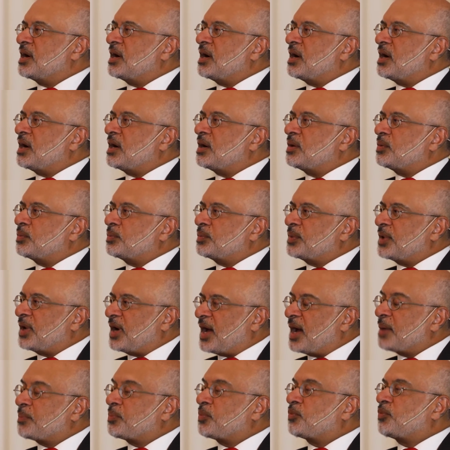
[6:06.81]
Uh, we are
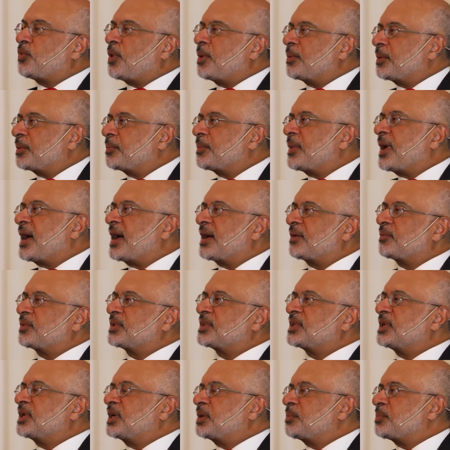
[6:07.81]
a high-performing bank.
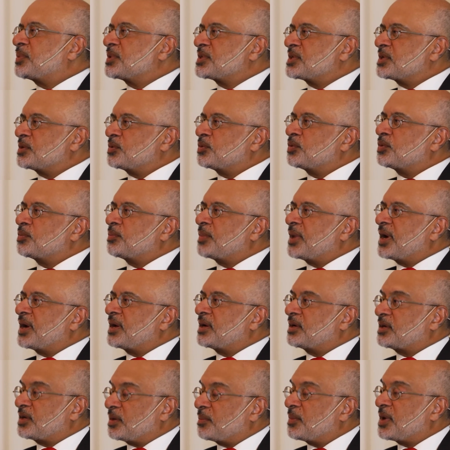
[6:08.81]
We're 30% owned
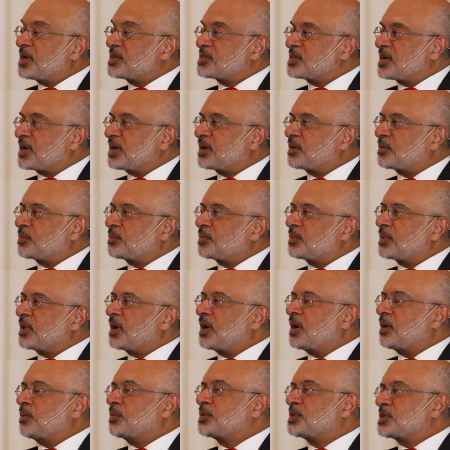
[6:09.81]
by Temasek,
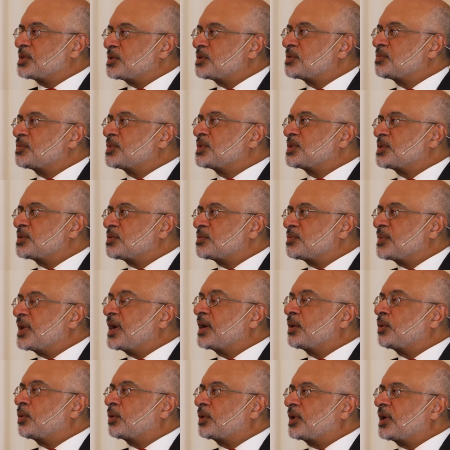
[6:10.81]
uh, which is which is
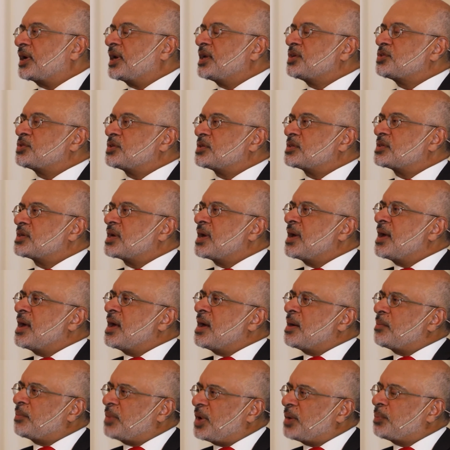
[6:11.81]
very good credentials.
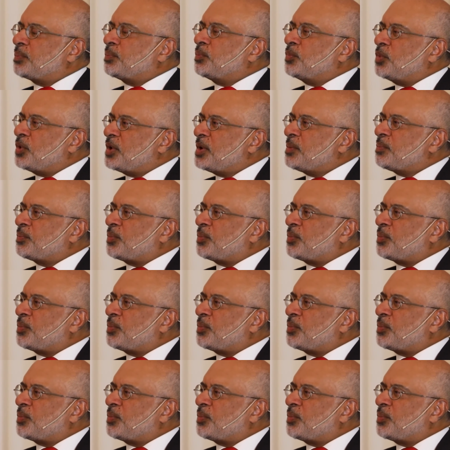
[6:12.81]
But more